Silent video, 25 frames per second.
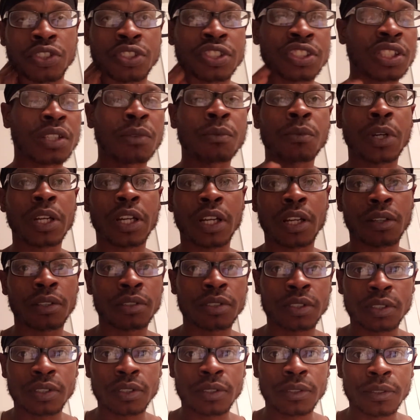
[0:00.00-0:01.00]
somewhere
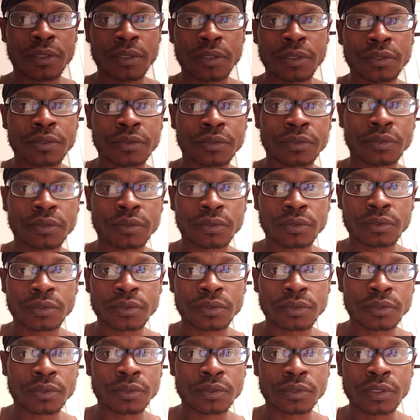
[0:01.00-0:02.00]
else.
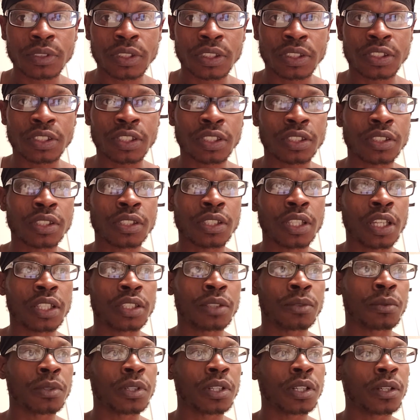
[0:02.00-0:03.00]
It's just another
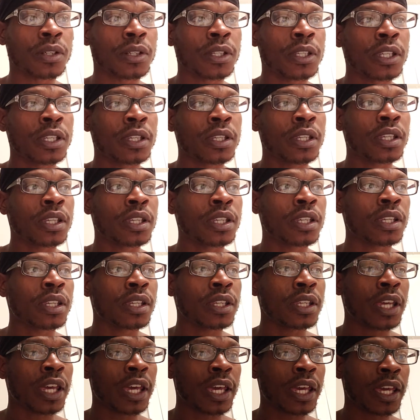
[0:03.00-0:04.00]
world.
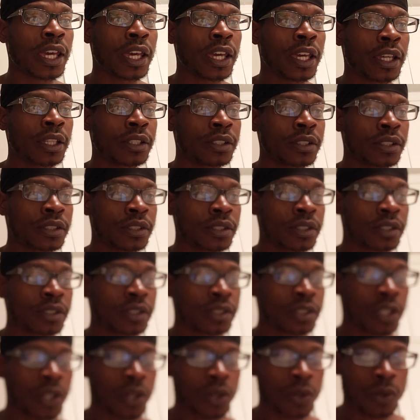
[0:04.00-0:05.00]
And
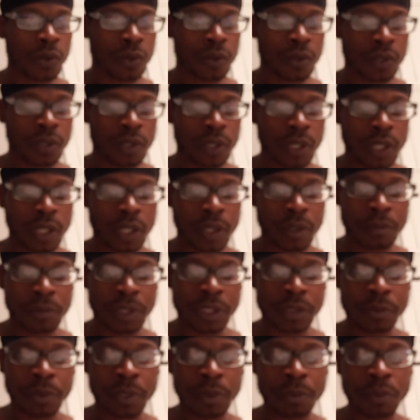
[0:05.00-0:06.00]
so
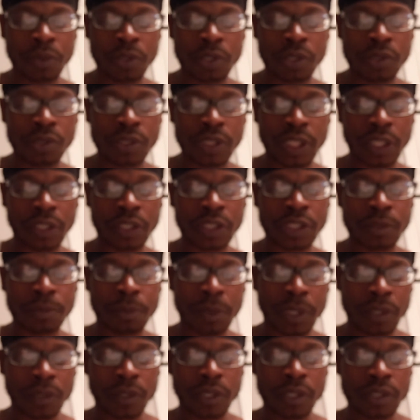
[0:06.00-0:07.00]
these people use their
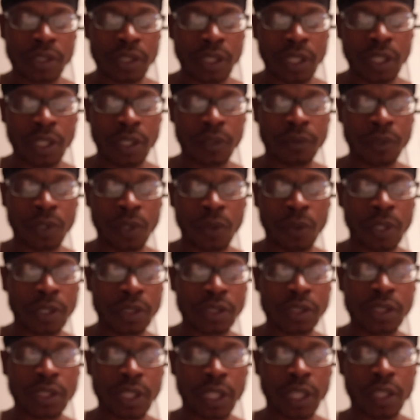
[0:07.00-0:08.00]
experience of going
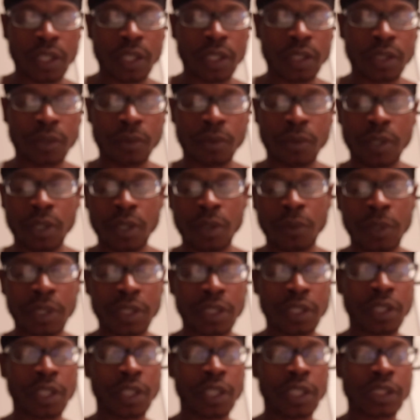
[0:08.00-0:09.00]
to that other world,
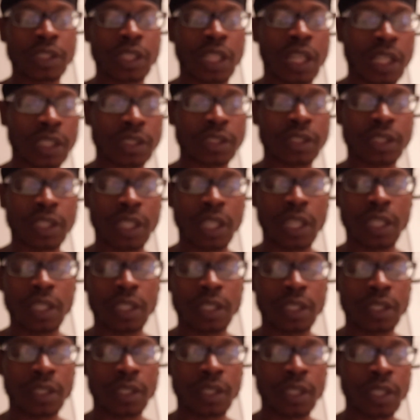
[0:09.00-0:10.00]
whether they're
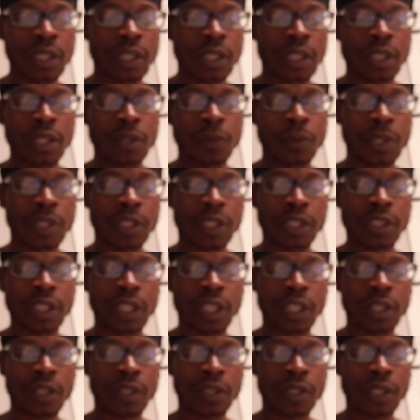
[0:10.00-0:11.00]
intoxicated, whether
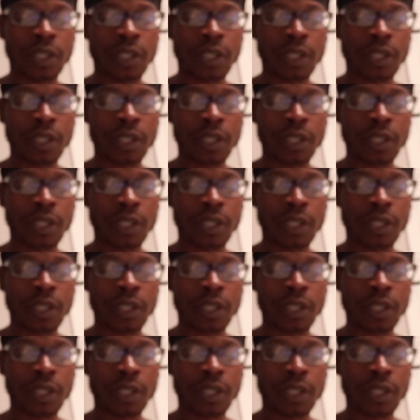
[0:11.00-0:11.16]
they're